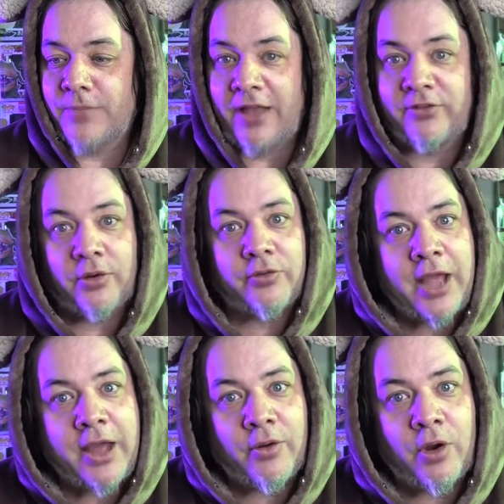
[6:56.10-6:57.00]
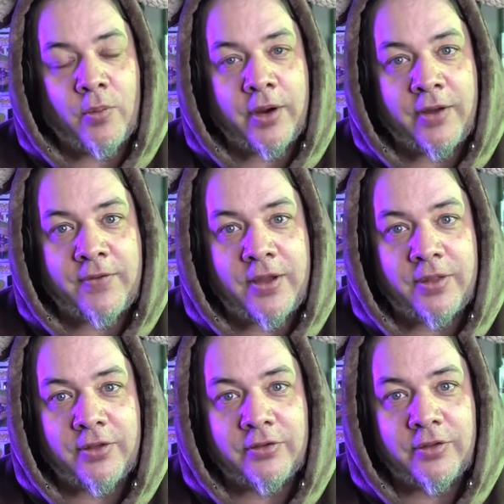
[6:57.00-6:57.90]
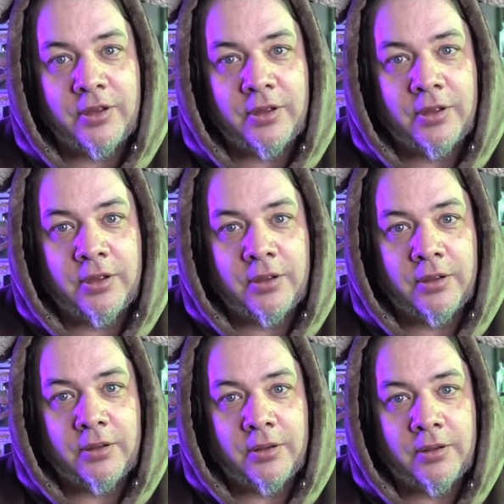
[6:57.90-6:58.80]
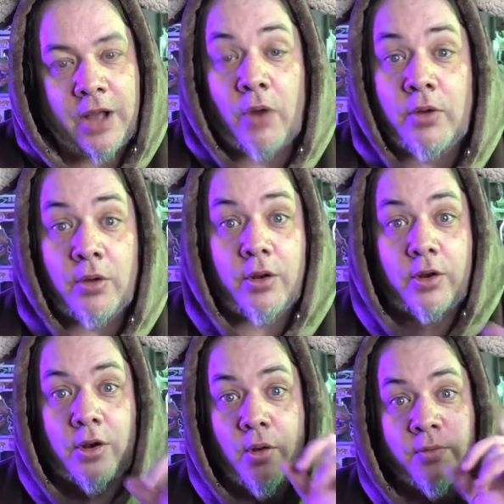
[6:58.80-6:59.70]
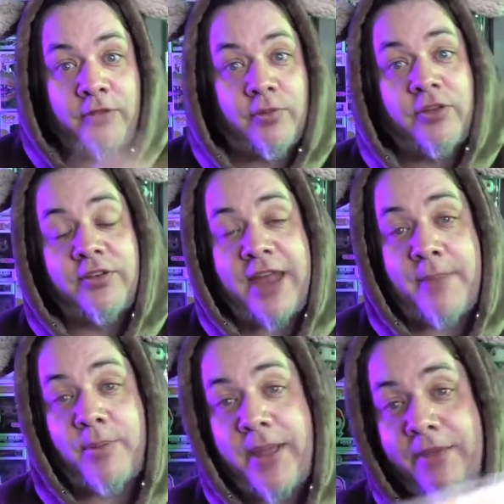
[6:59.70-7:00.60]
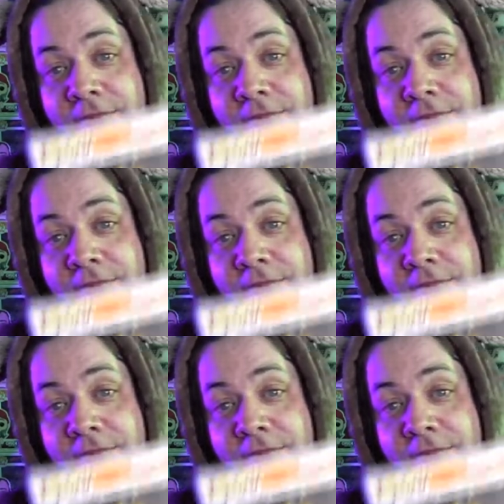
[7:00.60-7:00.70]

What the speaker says: don't know where I found this. Oh, no. This was in Tampa Bay,